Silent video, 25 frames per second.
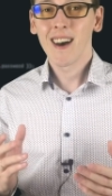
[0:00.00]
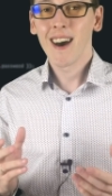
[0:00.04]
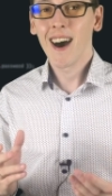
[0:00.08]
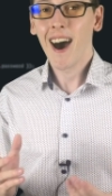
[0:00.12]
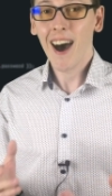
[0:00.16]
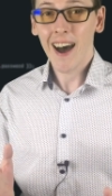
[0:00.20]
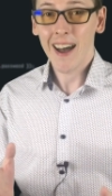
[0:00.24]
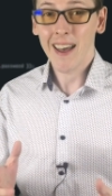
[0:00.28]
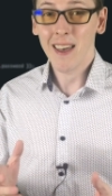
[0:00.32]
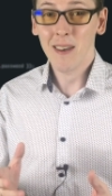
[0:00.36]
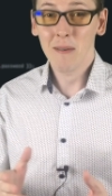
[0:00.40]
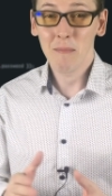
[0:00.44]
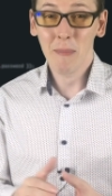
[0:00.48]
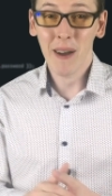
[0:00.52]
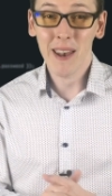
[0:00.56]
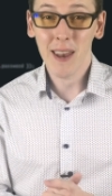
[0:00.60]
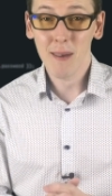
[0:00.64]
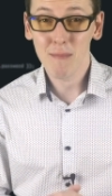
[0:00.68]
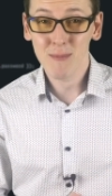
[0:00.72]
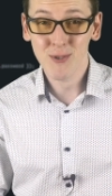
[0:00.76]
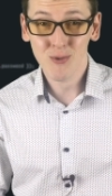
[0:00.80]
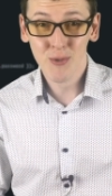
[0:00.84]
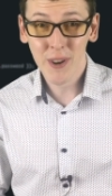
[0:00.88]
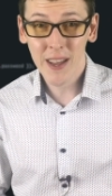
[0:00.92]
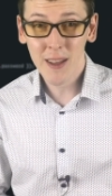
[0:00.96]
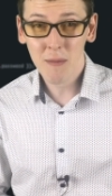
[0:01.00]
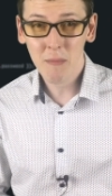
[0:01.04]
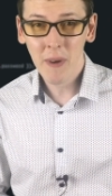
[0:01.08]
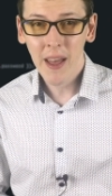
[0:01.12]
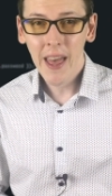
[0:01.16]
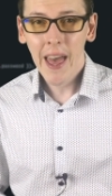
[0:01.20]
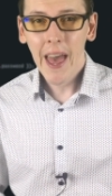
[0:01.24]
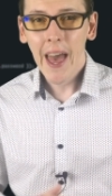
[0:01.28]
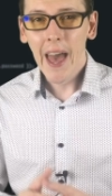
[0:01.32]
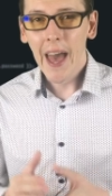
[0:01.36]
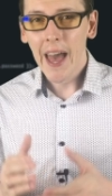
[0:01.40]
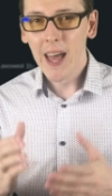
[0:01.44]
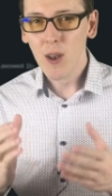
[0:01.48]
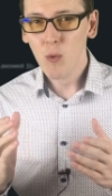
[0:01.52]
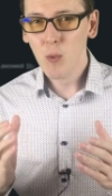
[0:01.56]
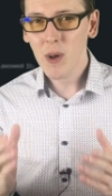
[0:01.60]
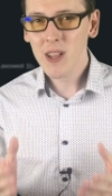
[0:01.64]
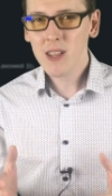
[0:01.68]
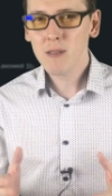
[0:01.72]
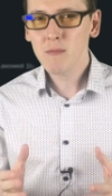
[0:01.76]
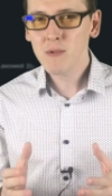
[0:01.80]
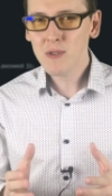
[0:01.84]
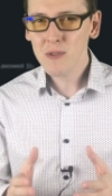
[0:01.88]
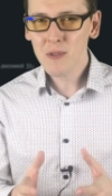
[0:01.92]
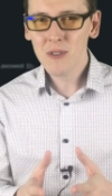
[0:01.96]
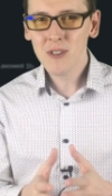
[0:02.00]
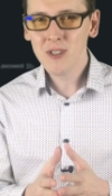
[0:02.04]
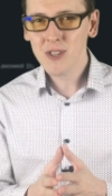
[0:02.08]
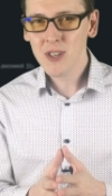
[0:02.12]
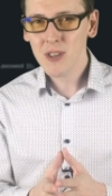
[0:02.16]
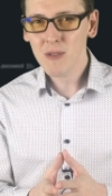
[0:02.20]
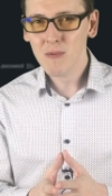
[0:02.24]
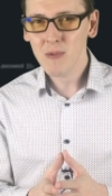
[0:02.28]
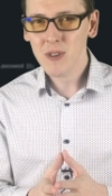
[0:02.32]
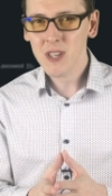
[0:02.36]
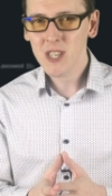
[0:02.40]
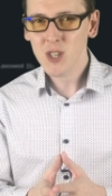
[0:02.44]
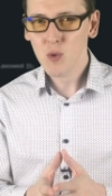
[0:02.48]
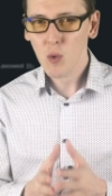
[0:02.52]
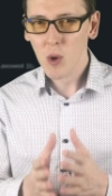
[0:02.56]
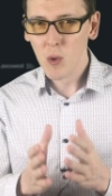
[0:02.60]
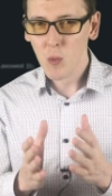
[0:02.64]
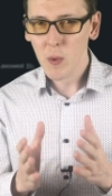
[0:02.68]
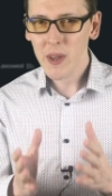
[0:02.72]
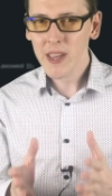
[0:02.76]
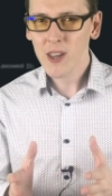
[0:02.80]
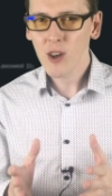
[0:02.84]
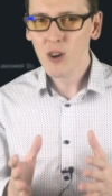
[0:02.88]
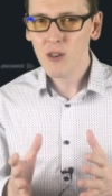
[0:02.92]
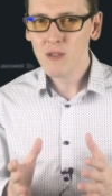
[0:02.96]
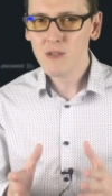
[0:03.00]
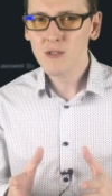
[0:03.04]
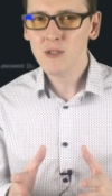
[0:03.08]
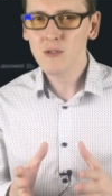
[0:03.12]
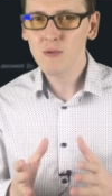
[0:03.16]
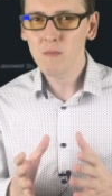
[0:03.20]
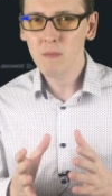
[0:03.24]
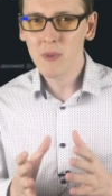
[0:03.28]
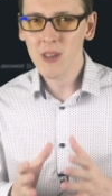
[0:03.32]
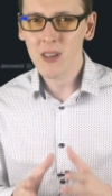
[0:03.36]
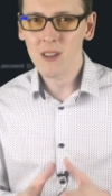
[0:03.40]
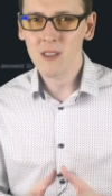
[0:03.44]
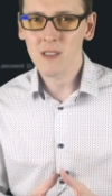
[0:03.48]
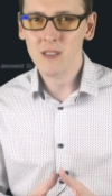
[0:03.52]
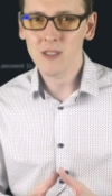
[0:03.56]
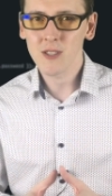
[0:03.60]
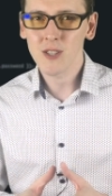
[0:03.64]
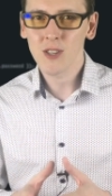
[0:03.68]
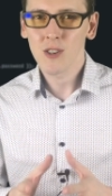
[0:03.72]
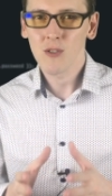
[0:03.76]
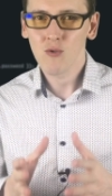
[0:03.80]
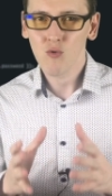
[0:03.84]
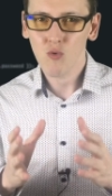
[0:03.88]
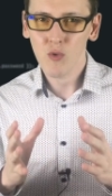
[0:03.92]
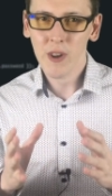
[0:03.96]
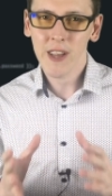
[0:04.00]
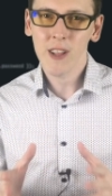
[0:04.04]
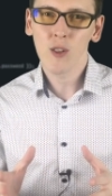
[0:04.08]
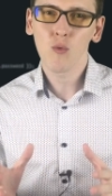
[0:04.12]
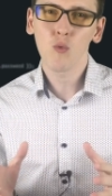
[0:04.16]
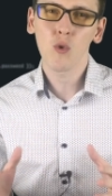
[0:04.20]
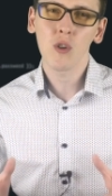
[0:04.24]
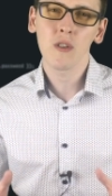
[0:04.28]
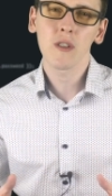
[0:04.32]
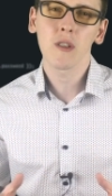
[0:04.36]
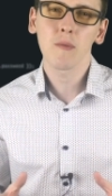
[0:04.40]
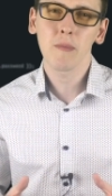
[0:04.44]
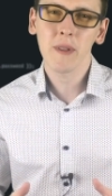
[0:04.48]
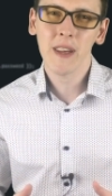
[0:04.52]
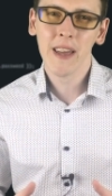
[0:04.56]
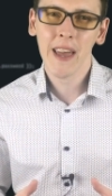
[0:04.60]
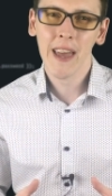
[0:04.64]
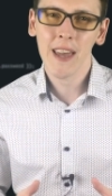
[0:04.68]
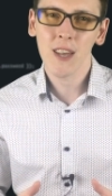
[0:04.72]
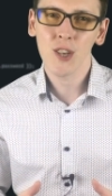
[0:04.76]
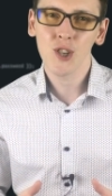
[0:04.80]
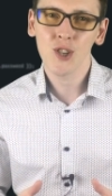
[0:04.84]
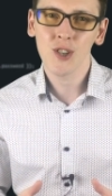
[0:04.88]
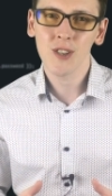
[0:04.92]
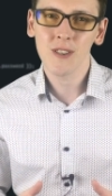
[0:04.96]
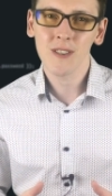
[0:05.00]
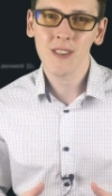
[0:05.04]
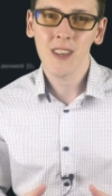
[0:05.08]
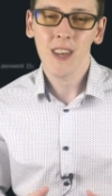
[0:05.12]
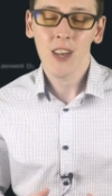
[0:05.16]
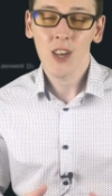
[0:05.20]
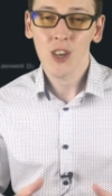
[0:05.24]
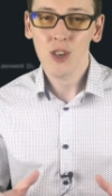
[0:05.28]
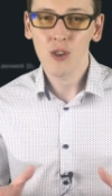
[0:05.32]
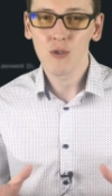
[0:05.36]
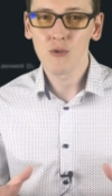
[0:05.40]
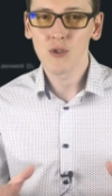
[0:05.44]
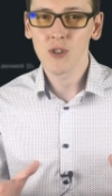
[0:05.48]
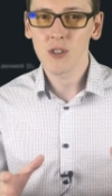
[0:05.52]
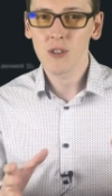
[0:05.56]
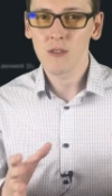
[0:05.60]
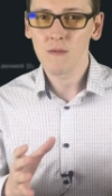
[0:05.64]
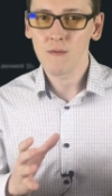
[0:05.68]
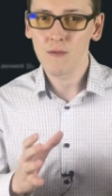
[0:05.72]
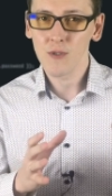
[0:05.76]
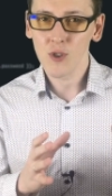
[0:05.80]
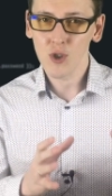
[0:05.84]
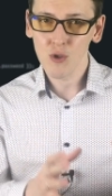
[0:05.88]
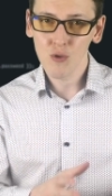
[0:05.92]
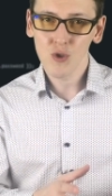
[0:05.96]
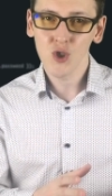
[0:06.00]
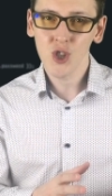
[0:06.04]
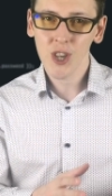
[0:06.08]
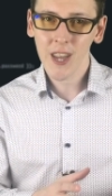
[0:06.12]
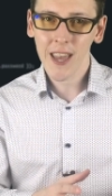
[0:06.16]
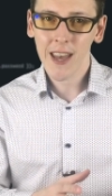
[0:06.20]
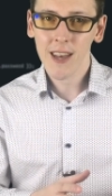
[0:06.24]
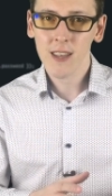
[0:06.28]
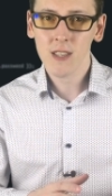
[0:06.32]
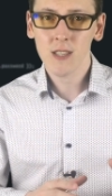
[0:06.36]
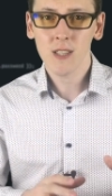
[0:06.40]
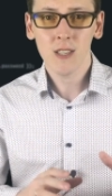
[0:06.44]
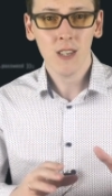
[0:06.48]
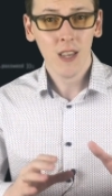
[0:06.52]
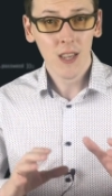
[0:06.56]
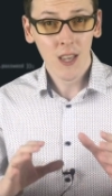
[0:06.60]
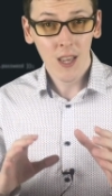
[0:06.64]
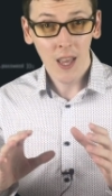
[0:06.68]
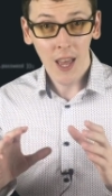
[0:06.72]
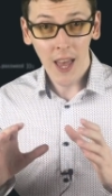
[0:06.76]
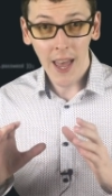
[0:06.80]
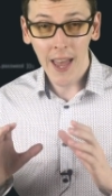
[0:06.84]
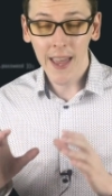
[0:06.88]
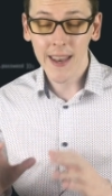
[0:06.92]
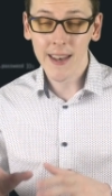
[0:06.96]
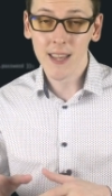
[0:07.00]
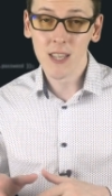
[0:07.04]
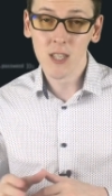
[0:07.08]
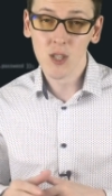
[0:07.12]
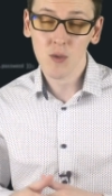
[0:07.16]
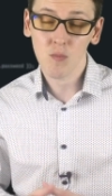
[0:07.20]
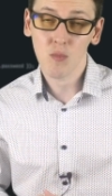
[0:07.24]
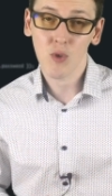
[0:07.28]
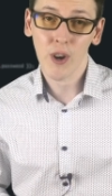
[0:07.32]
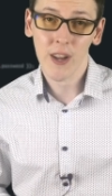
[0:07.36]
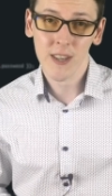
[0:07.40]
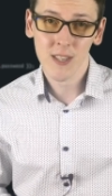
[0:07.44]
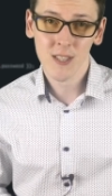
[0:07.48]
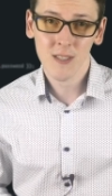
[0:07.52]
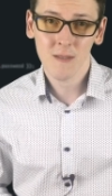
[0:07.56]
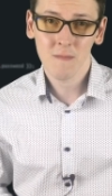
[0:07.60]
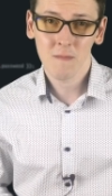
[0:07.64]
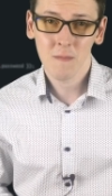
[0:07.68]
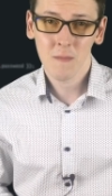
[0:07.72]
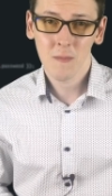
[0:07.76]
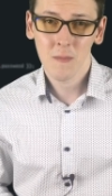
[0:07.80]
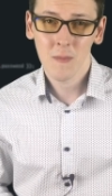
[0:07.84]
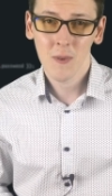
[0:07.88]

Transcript: Hi, my name is Rem and welcome to the series where we're going to build real-world application using Vue.js and Express.